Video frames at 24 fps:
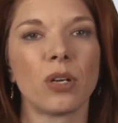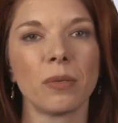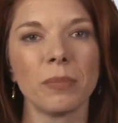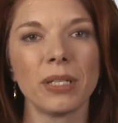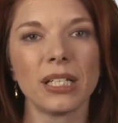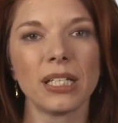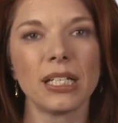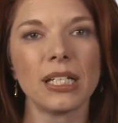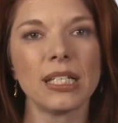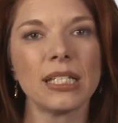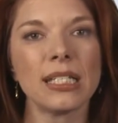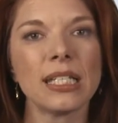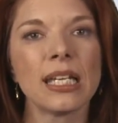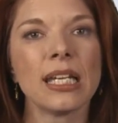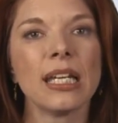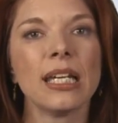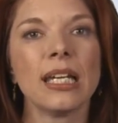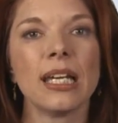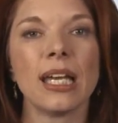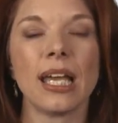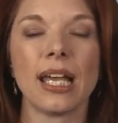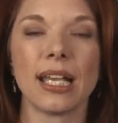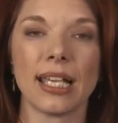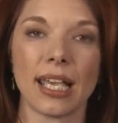formulas
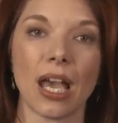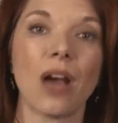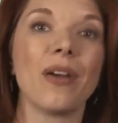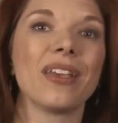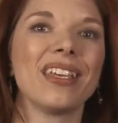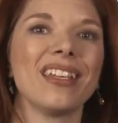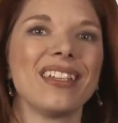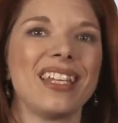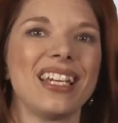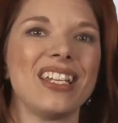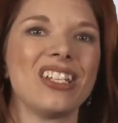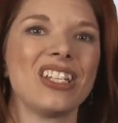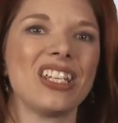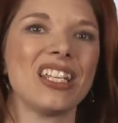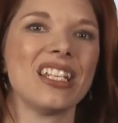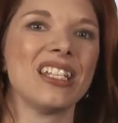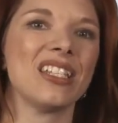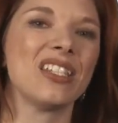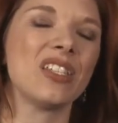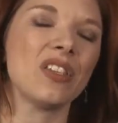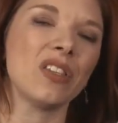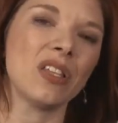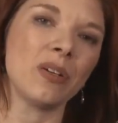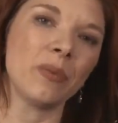and
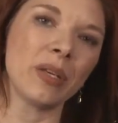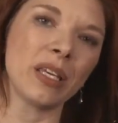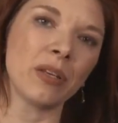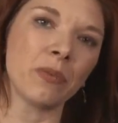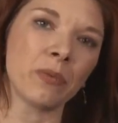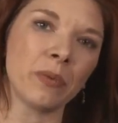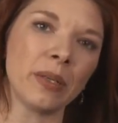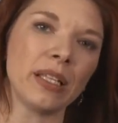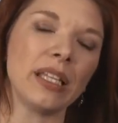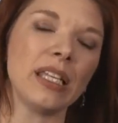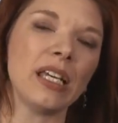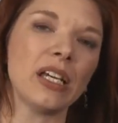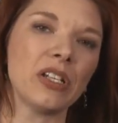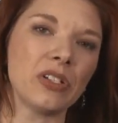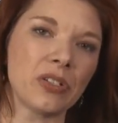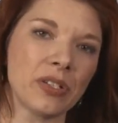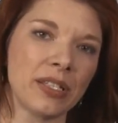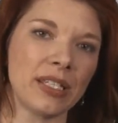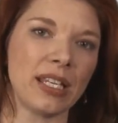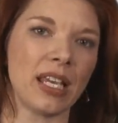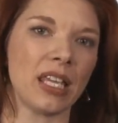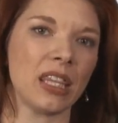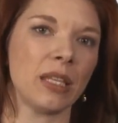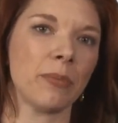calculations so that we can really
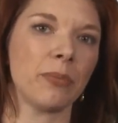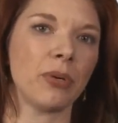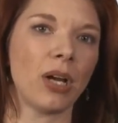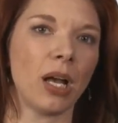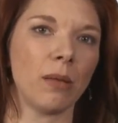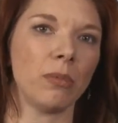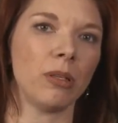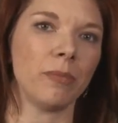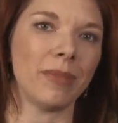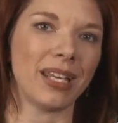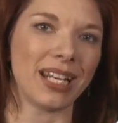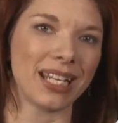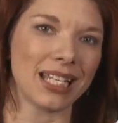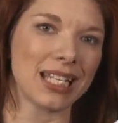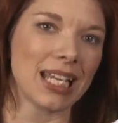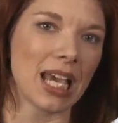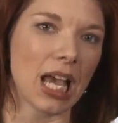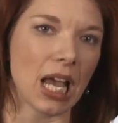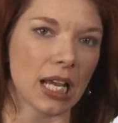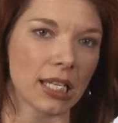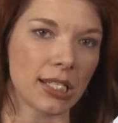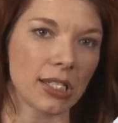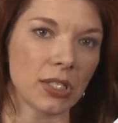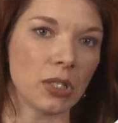understand the problem at a
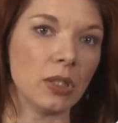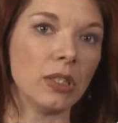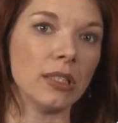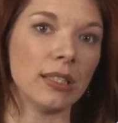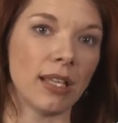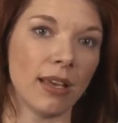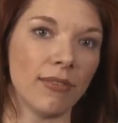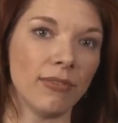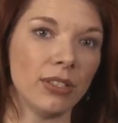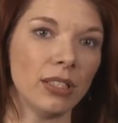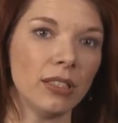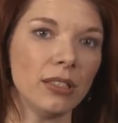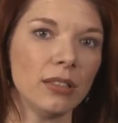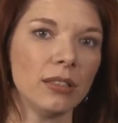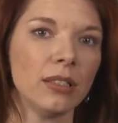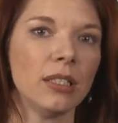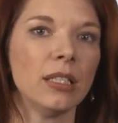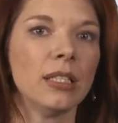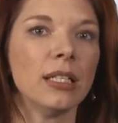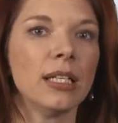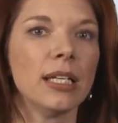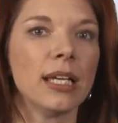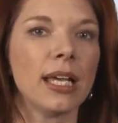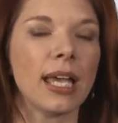tactical level.
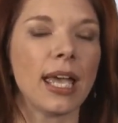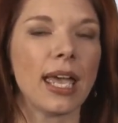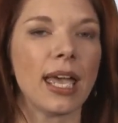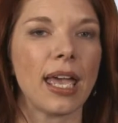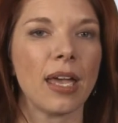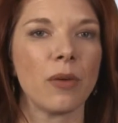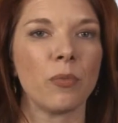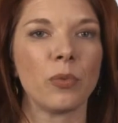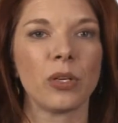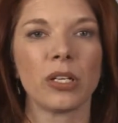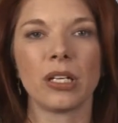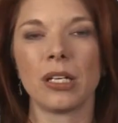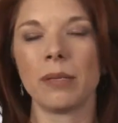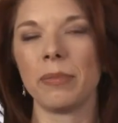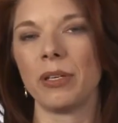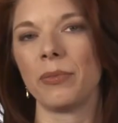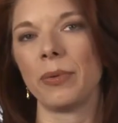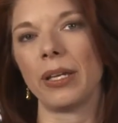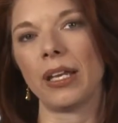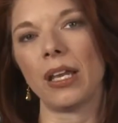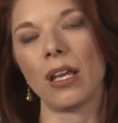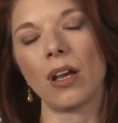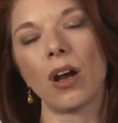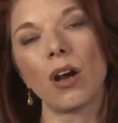And we're going to be
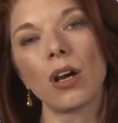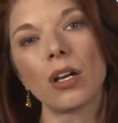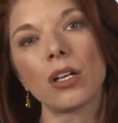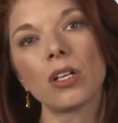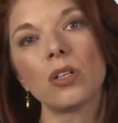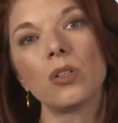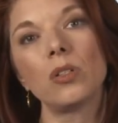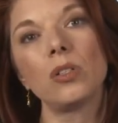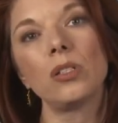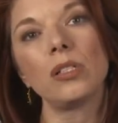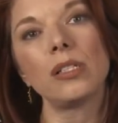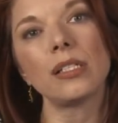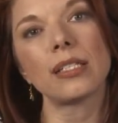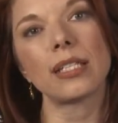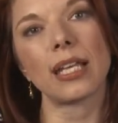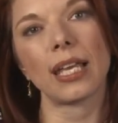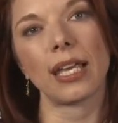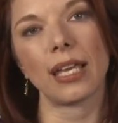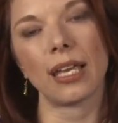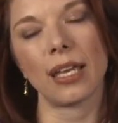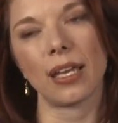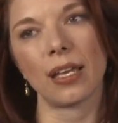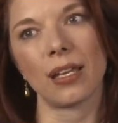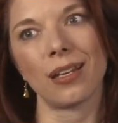reading articles
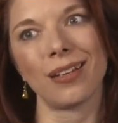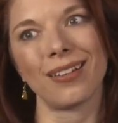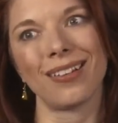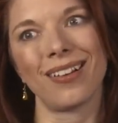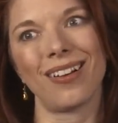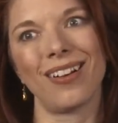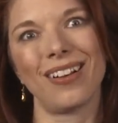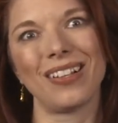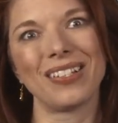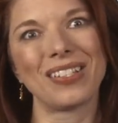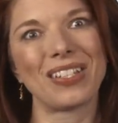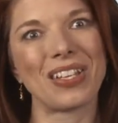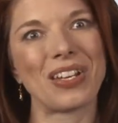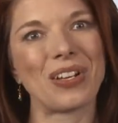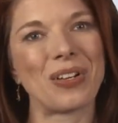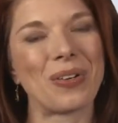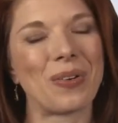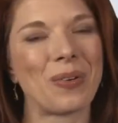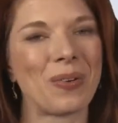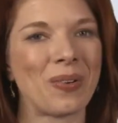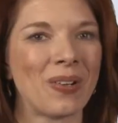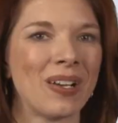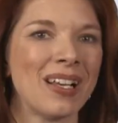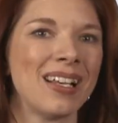and
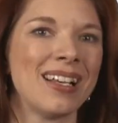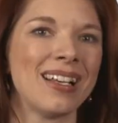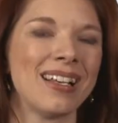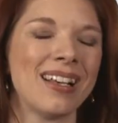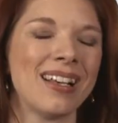also